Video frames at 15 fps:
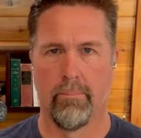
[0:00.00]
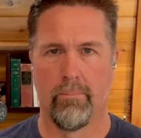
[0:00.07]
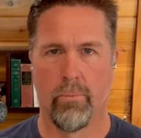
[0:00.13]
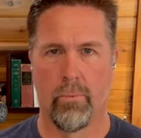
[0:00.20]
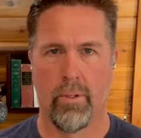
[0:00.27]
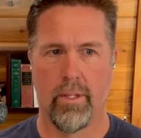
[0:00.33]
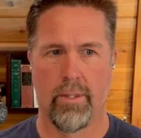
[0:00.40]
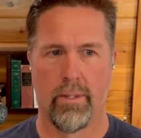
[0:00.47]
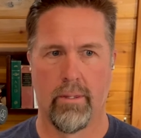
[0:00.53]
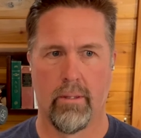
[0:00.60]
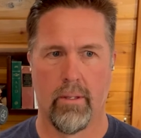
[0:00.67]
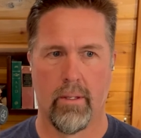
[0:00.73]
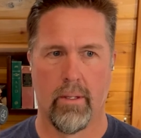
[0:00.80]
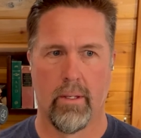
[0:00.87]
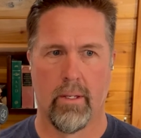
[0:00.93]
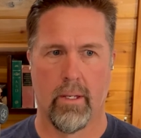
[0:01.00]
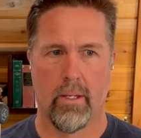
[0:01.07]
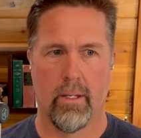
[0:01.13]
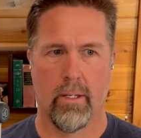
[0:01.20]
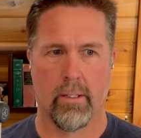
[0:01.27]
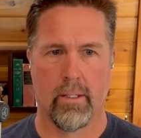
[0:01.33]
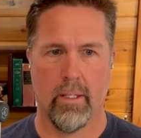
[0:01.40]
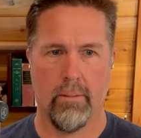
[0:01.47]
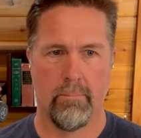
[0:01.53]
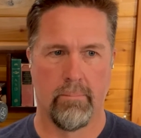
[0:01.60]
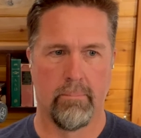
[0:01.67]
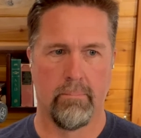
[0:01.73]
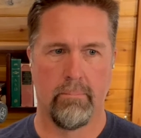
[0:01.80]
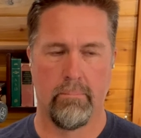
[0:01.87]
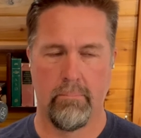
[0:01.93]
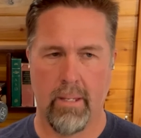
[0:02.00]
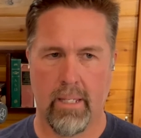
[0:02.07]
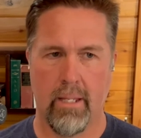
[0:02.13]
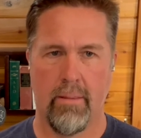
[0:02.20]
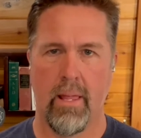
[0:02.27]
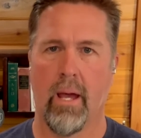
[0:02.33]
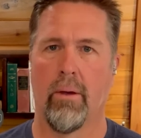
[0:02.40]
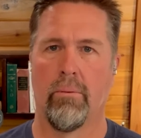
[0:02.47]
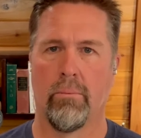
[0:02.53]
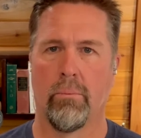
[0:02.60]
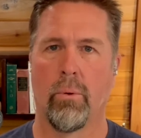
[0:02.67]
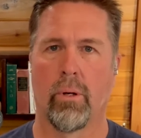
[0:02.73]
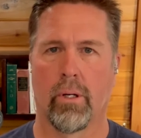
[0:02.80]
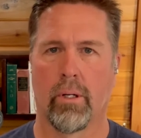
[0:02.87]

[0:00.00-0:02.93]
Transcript: with kind of making that work